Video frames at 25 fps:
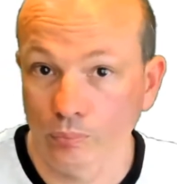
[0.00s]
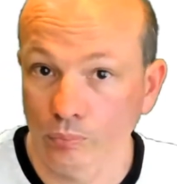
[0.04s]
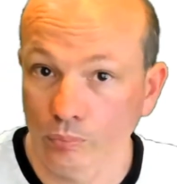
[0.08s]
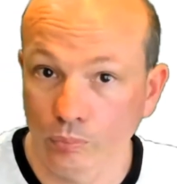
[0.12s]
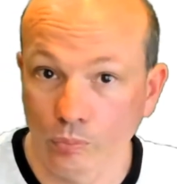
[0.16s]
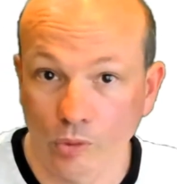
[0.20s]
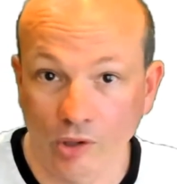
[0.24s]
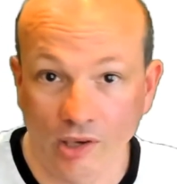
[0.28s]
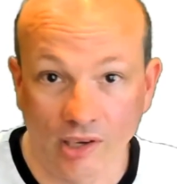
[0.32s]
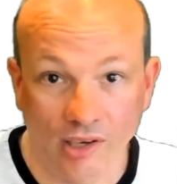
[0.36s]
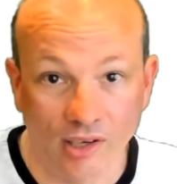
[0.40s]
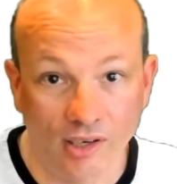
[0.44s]

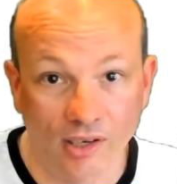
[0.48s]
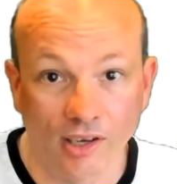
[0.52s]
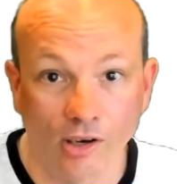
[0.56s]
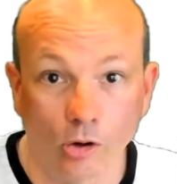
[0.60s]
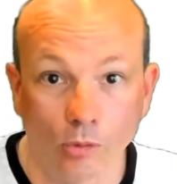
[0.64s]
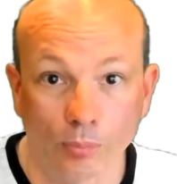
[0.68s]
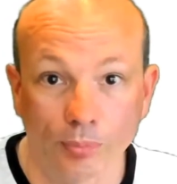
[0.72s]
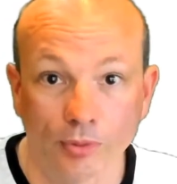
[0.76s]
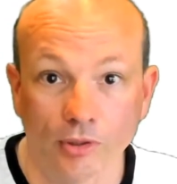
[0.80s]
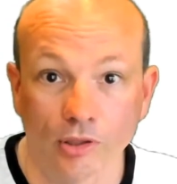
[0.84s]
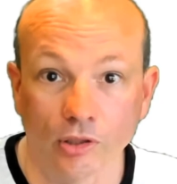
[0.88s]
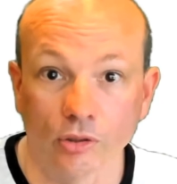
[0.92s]
we're here to
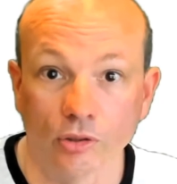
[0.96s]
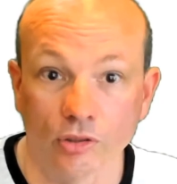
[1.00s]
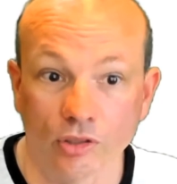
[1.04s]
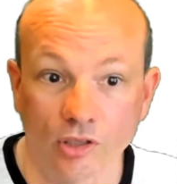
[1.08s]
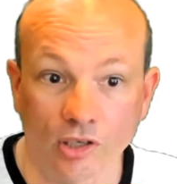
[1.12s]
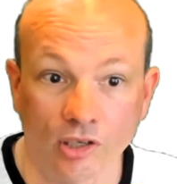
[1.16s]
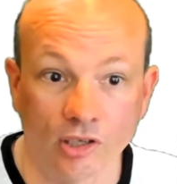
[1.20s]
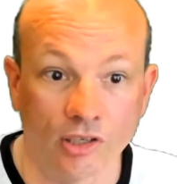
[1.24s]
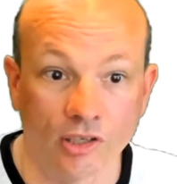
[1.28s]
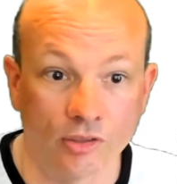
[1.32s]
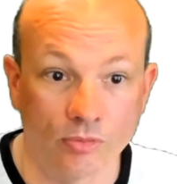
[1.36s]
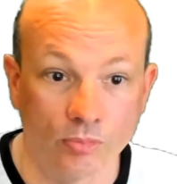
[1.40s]
help you
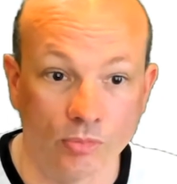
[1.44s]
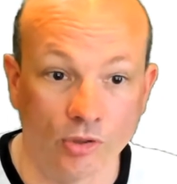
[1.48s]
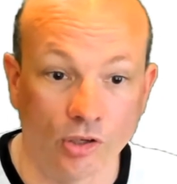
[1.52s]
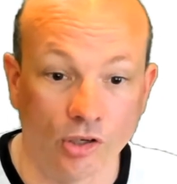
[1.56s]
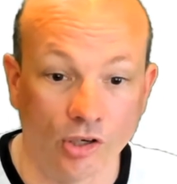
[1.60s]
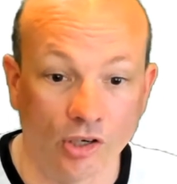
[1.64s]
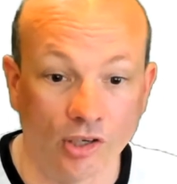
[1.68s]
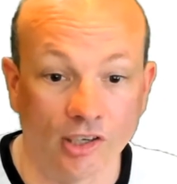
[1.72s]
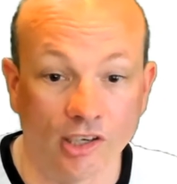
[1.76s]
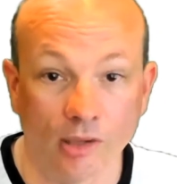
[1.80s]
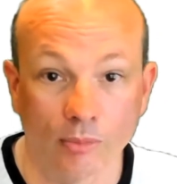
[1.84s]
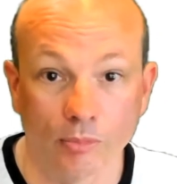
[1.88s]

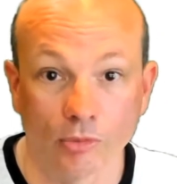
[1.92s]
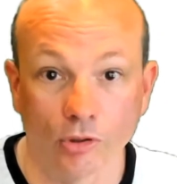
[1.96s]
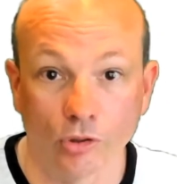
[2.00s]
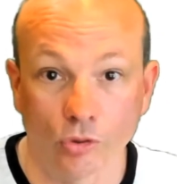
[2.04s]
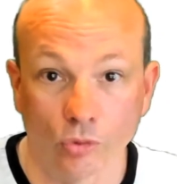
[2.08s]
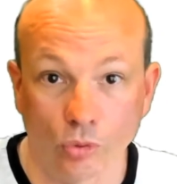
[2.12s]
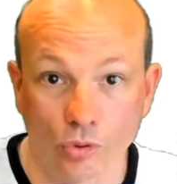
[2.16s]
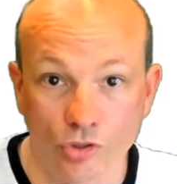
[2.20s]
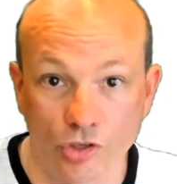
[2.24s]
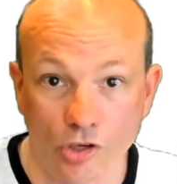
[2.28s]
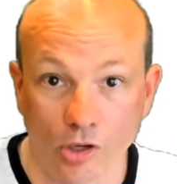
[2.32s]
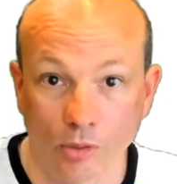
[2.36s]
to keep the
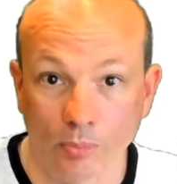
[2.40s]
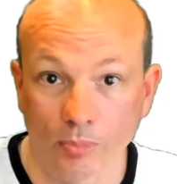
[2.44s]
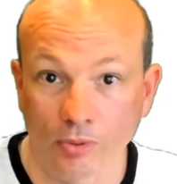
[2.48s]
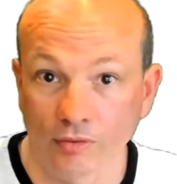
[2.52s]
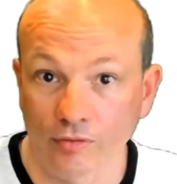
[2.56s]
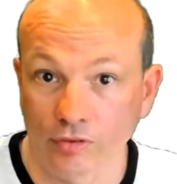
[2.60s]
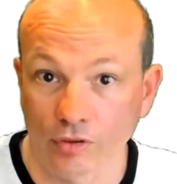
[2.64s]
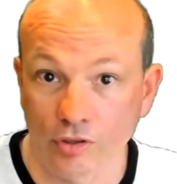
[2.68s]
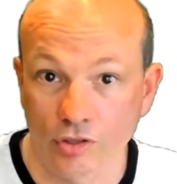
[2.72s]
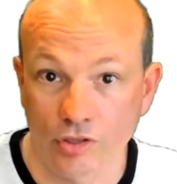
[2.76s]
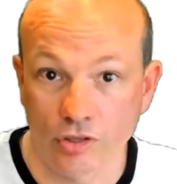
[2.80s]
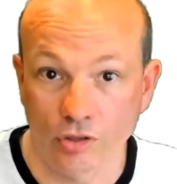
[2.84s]
doors open
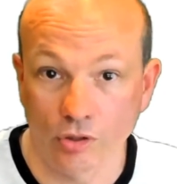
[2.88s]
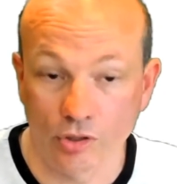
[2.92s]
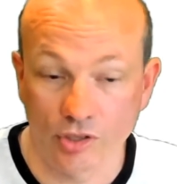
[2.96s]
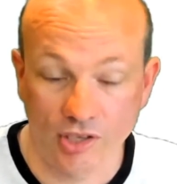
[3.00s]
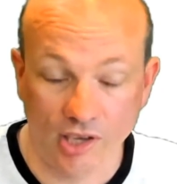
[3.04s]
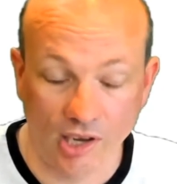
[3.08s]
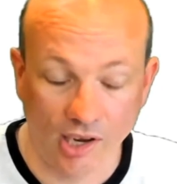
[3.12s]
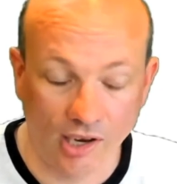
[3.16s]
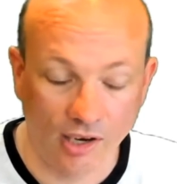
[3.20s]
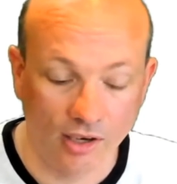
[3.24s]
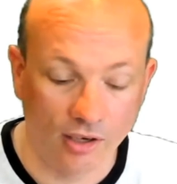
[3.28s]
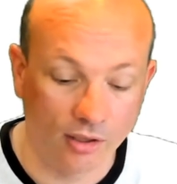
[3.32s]
for as long as
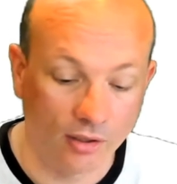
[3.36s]
can.